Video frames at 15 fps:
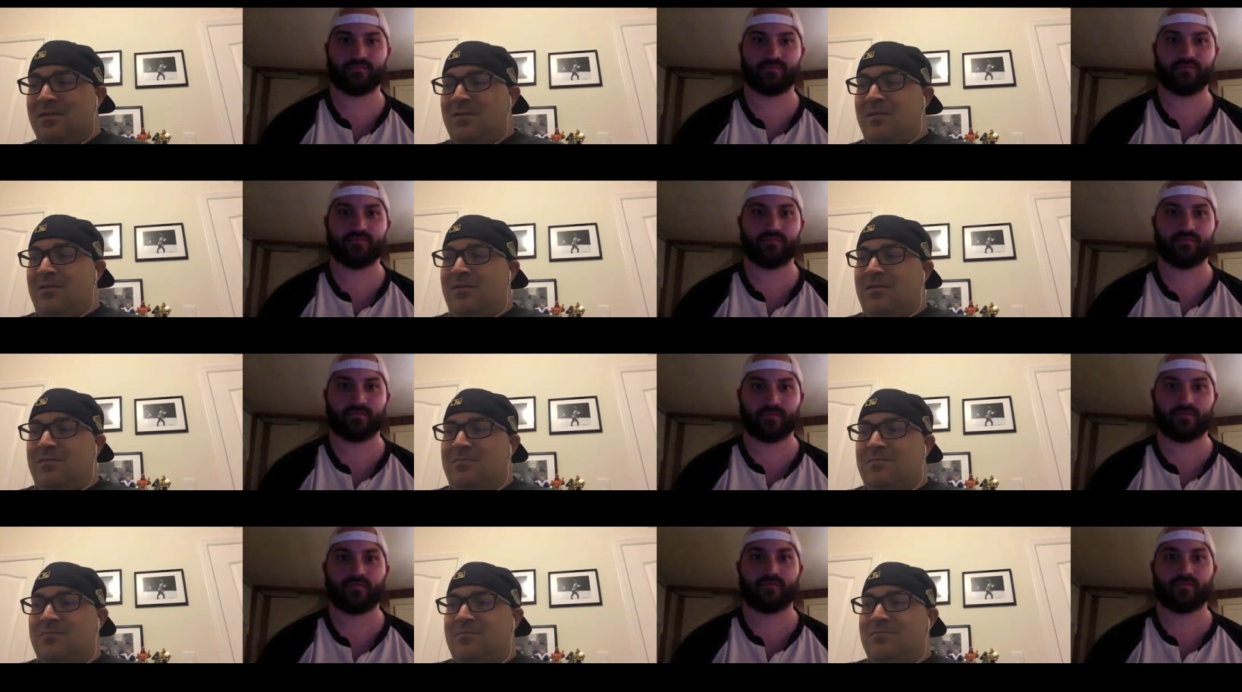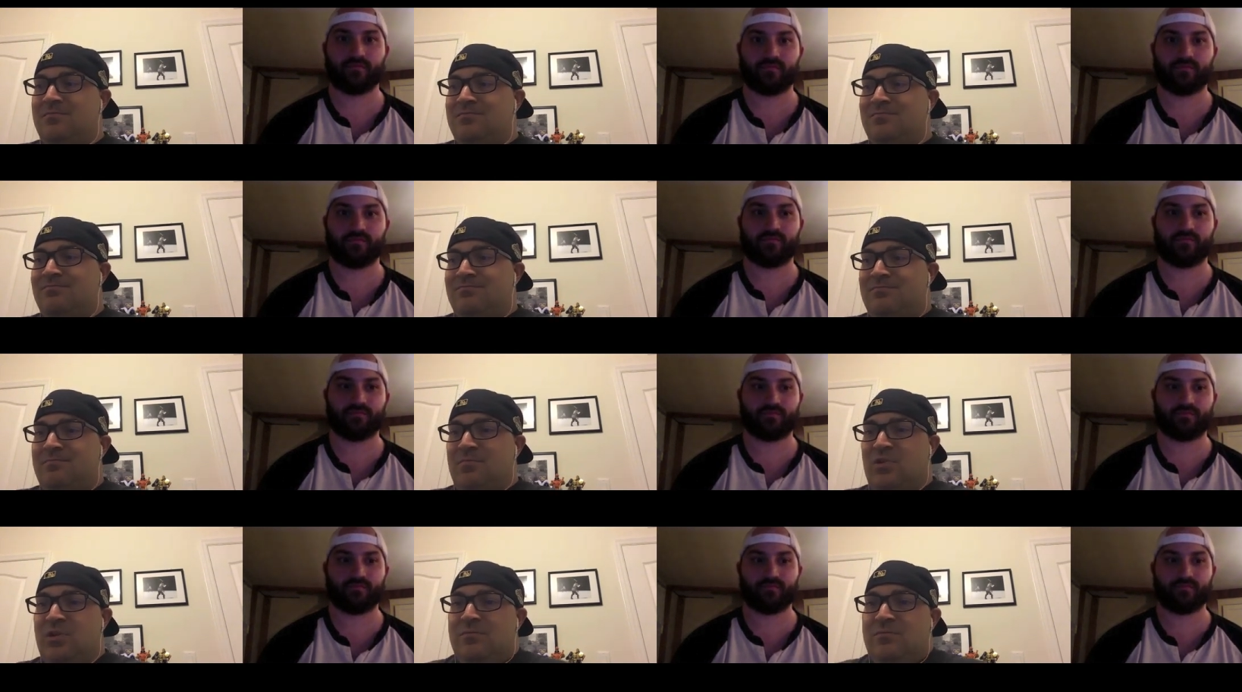Speaker 1: um,
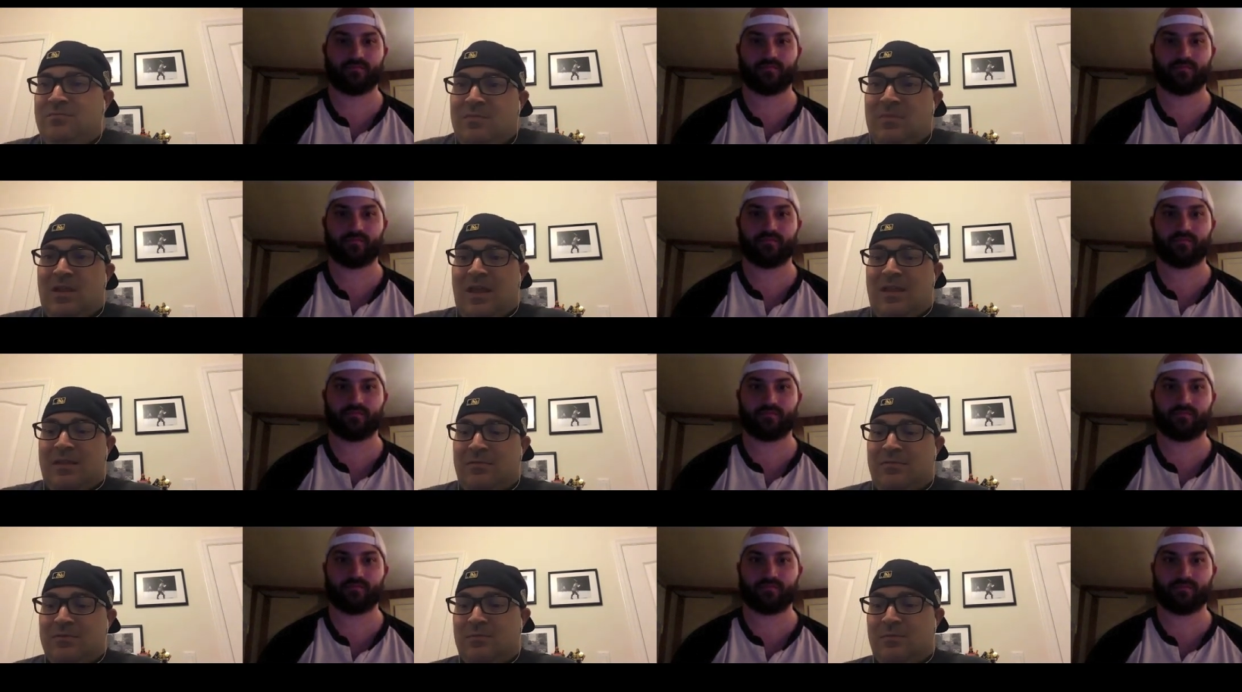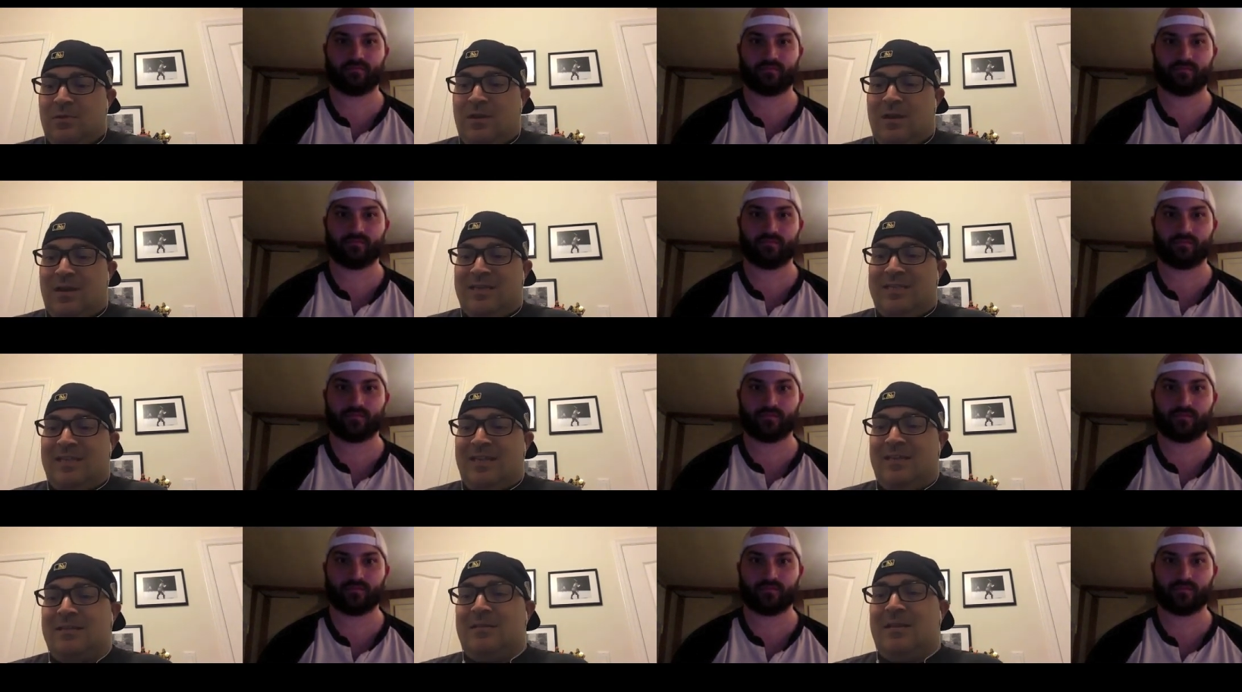but I think it was one. I
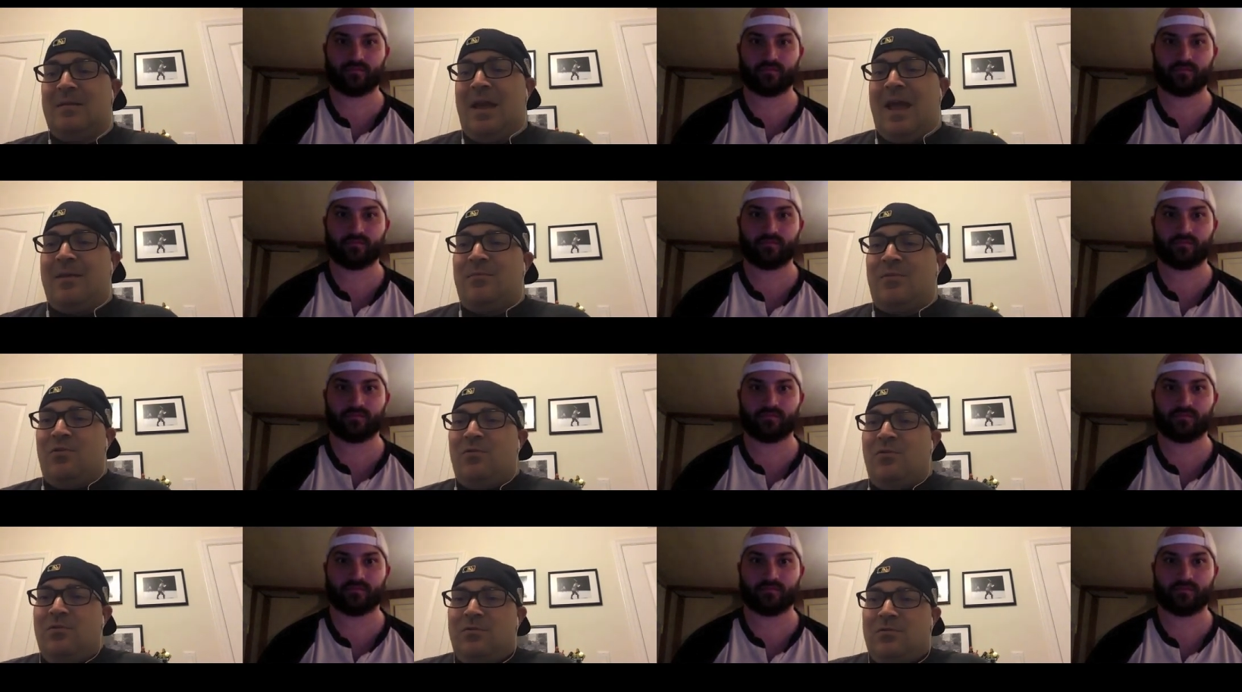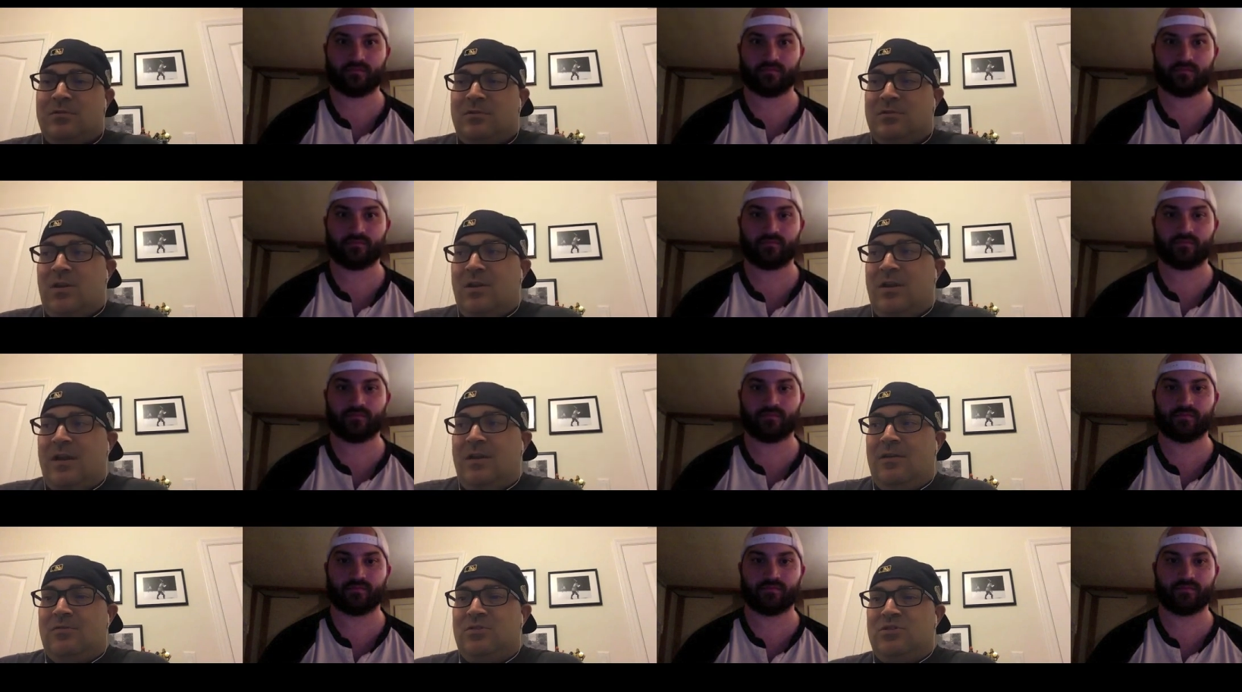think Adam Cole
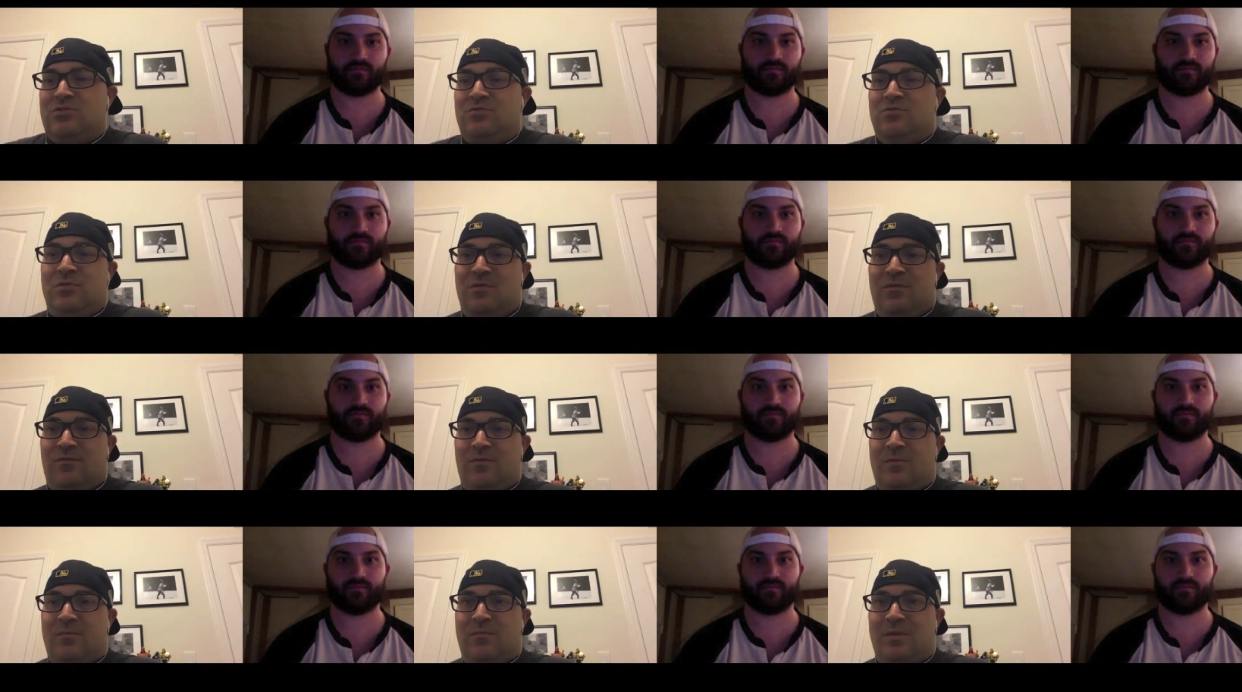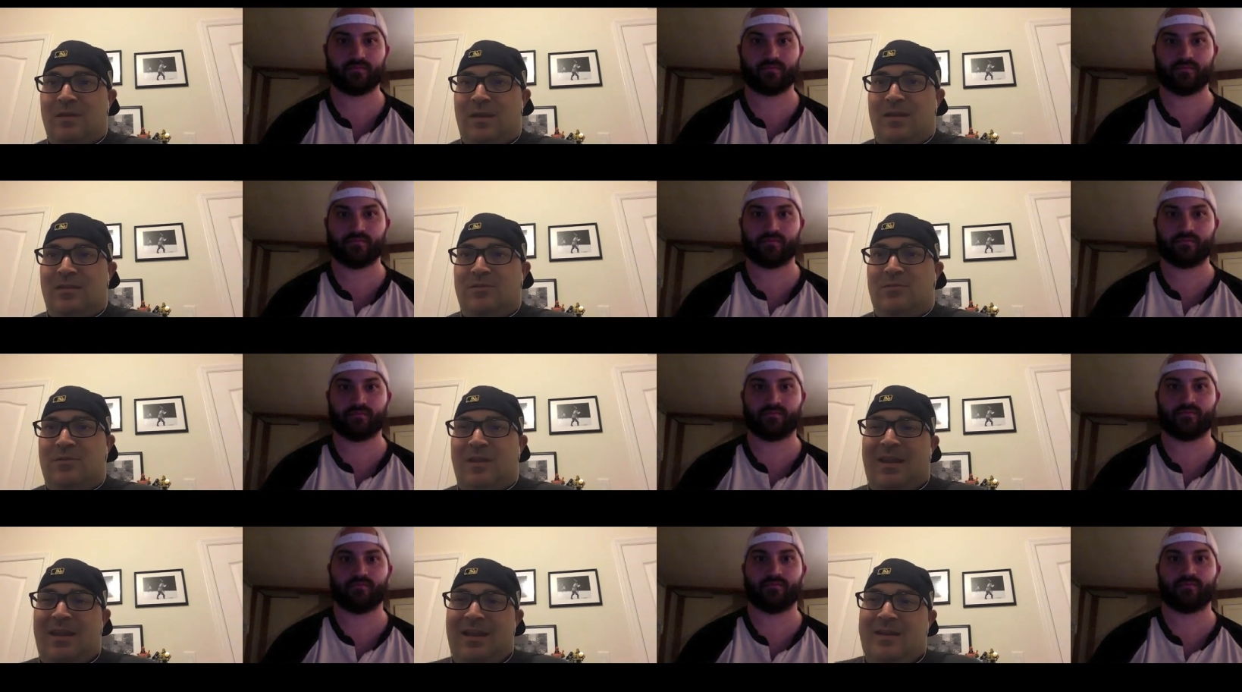Gargano two from
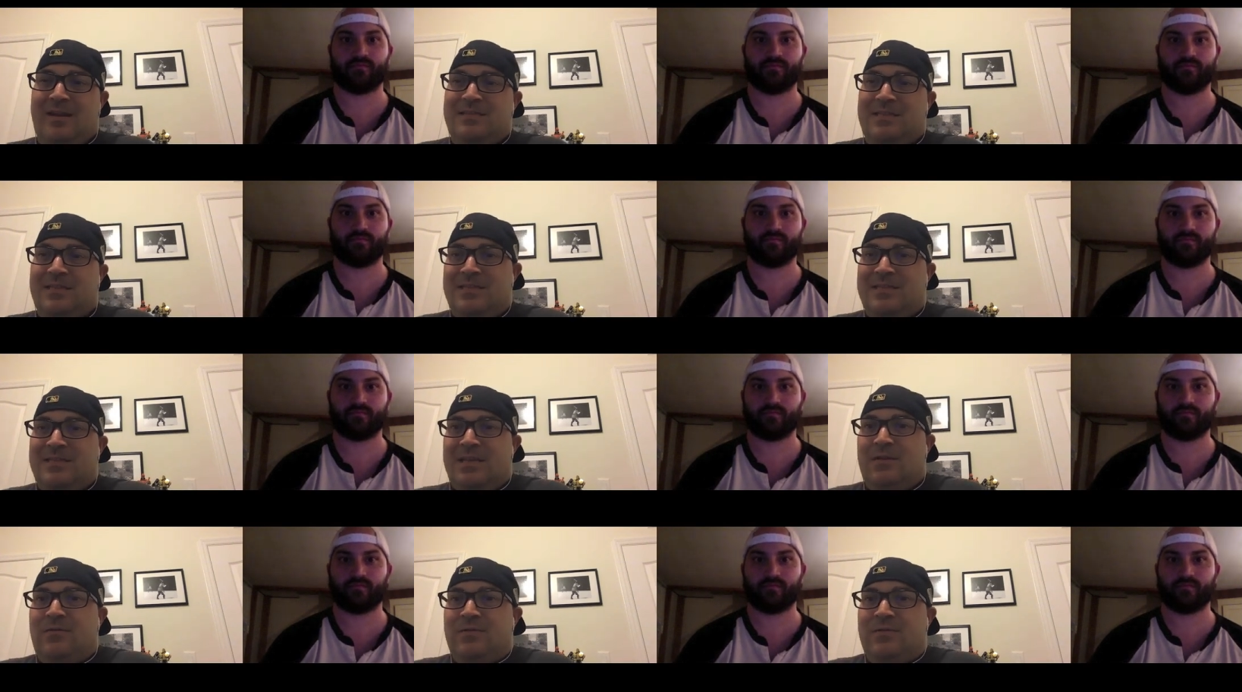NXT Takeover